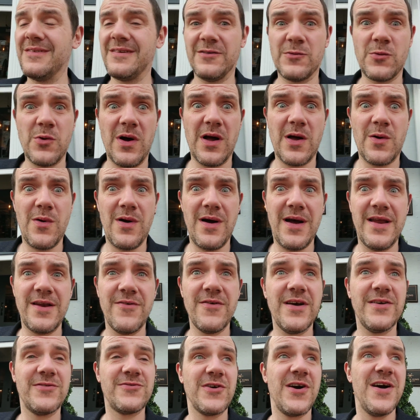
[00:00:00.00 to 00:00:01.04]
It's quite quiet
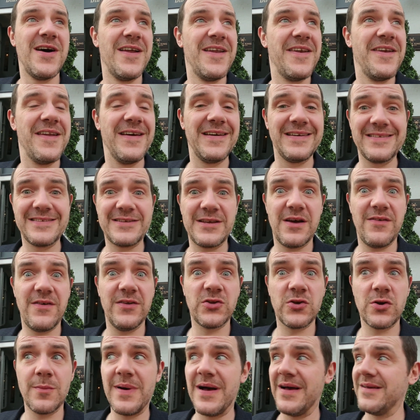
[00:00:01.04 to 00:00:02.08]
in the restaurant, so I
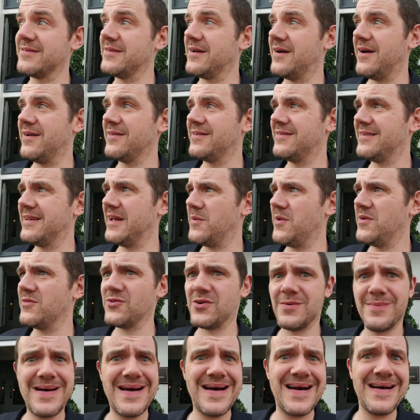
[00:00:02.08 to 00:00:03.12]
had to come outside to tell you what
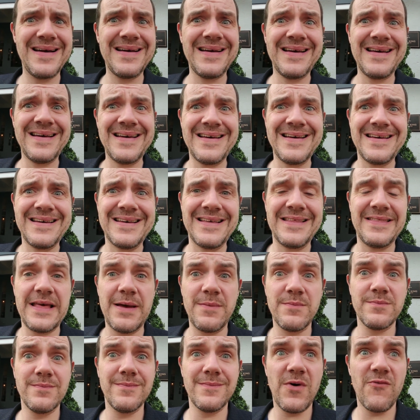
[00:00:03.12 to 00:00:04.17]
it's all about.
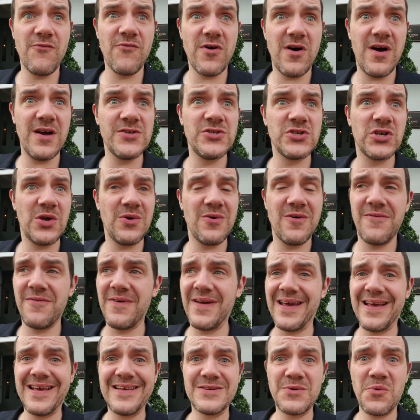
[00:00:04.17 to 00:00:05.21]
Them rice skewer
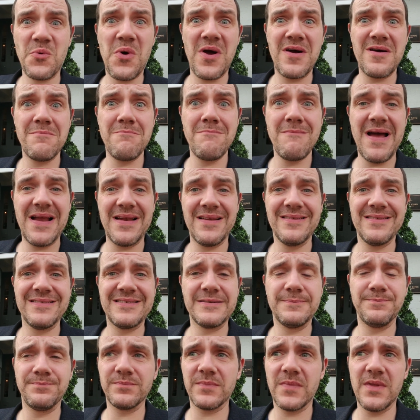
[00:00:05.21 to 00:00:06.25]
things were
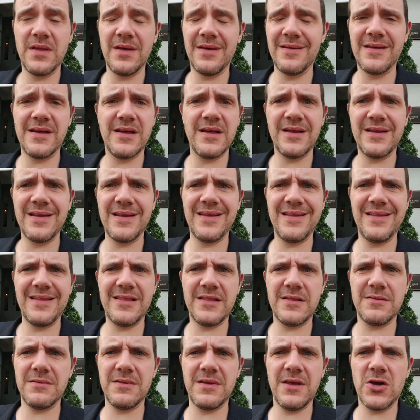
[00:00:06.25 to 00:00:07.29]
immense.
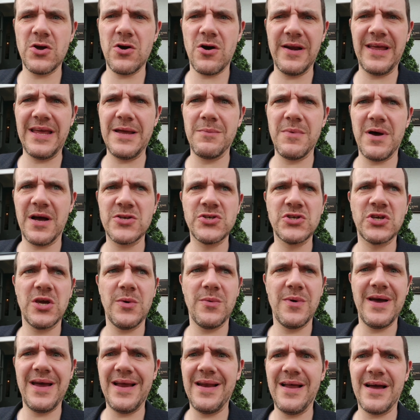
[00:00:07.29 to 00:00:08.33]
You can't eat them like a
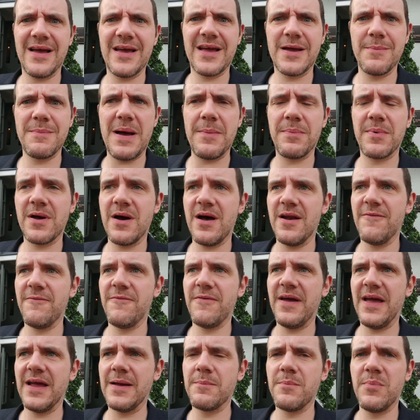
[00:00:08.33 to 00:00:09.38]
skewer, ain't like a kebab kind of
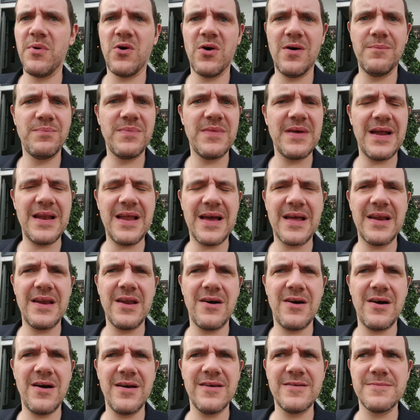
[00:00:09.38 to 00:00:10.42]
thing, but they're like a
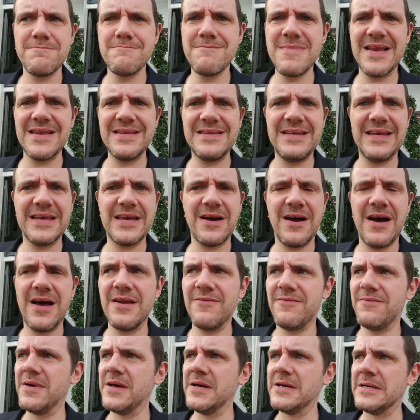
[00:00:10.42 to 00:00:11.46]
nice minty
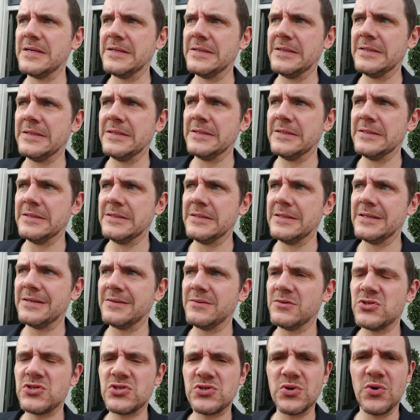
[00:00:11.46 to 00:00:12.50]
kind
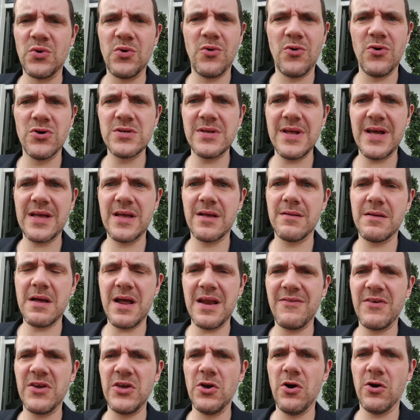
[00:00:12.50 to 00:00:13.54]
of sauce, like
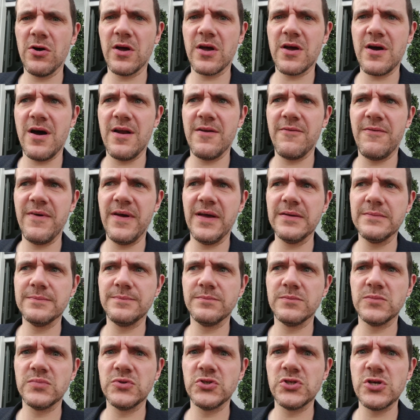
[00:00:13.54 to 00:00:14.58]
kind of a yogurt kind of thing,
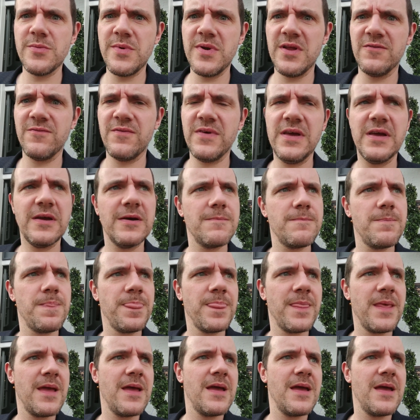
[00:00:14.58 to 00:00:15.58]
assuming it's vegan.